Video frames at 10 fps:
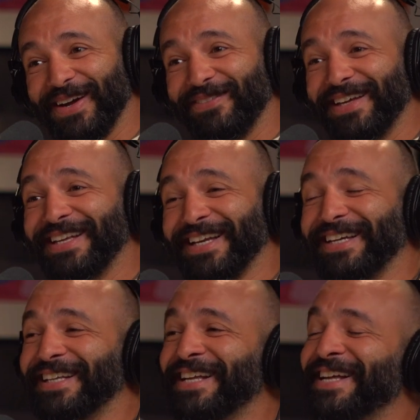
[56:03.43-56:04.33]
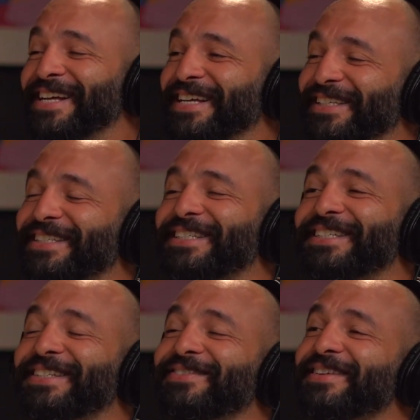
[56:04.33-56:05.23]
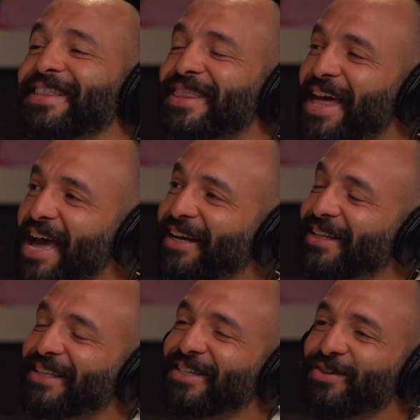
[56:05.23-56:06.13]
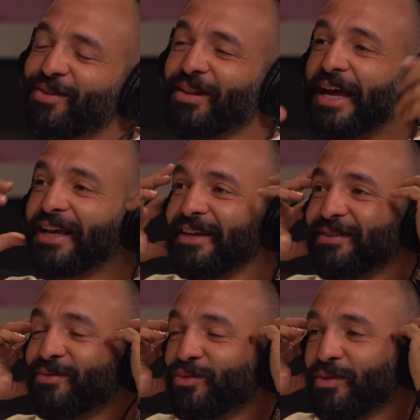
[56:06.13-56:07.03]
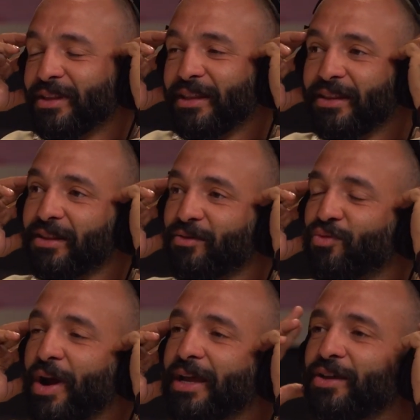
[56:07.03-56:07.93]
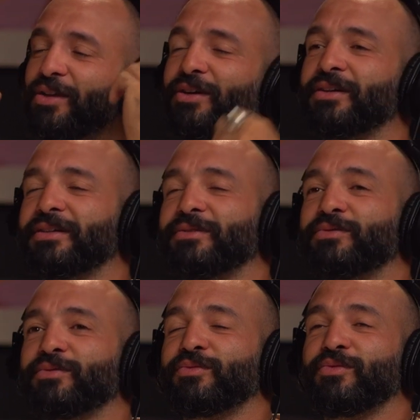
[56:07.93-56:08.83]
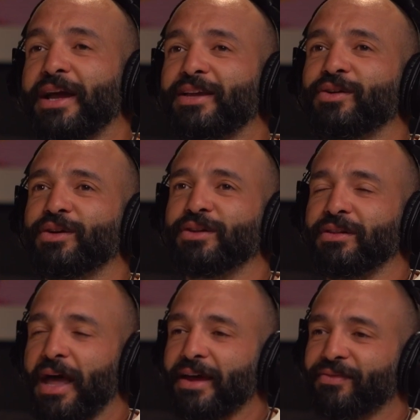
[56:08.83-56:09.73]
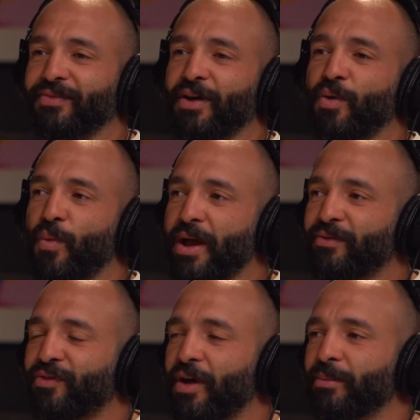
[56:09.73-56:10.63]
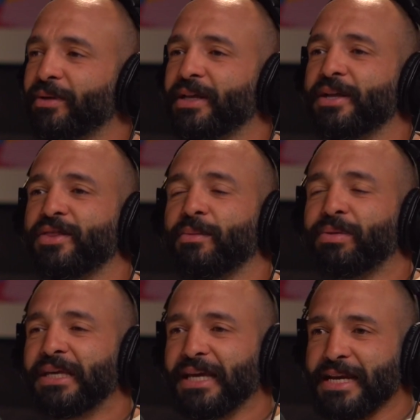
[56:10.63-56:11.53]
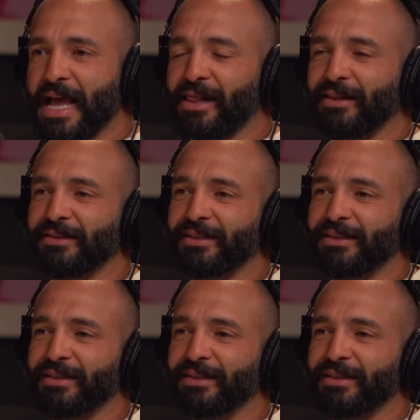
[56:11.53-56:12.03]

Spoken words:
I mean? It's just doing that, you know, like regular life away from the P&L,